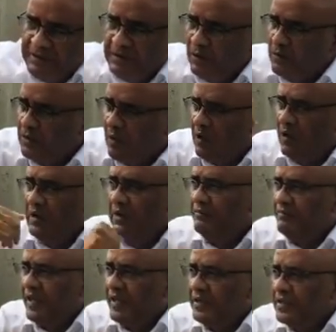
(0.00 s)
out all the
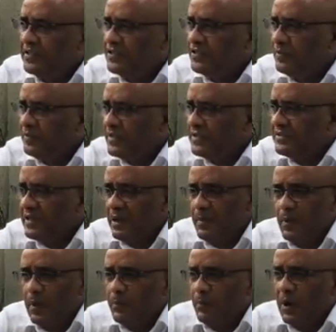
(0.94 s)
vendors from the
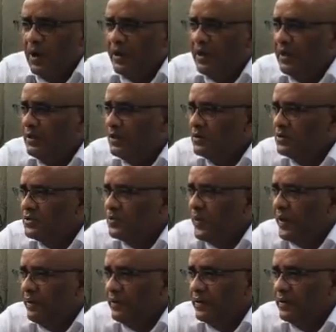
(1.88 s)
Starbucks Market
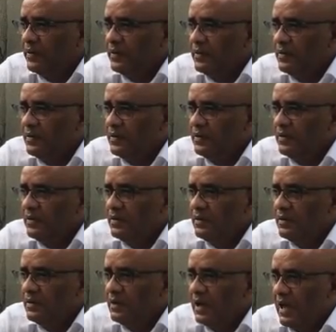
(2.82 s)
Square.
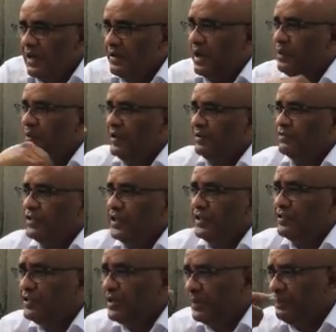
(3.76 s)
And now they've
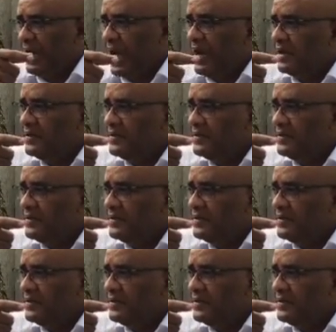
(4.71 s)
changed it back.